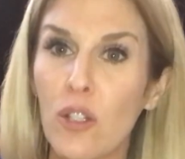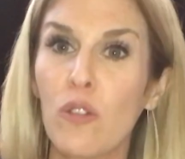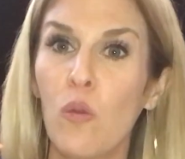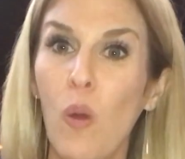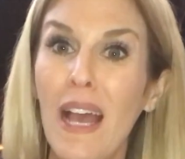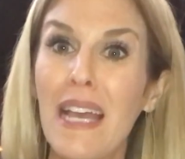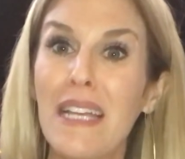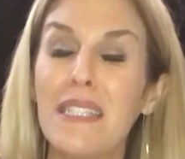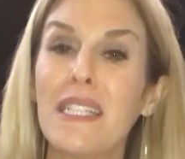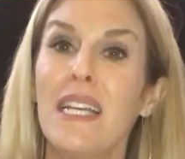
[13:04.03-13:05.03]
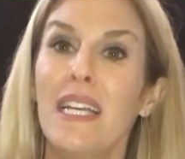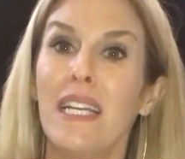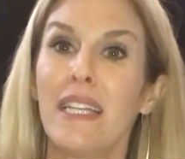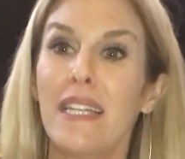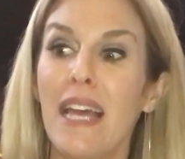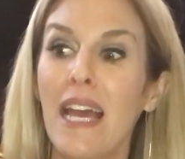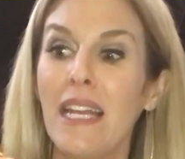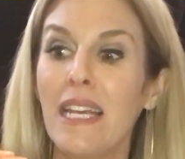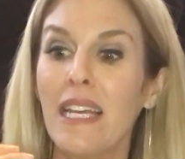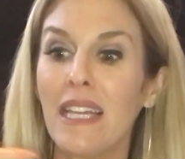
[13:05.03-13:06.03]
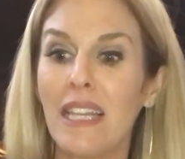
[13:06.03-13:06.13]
certain ways, then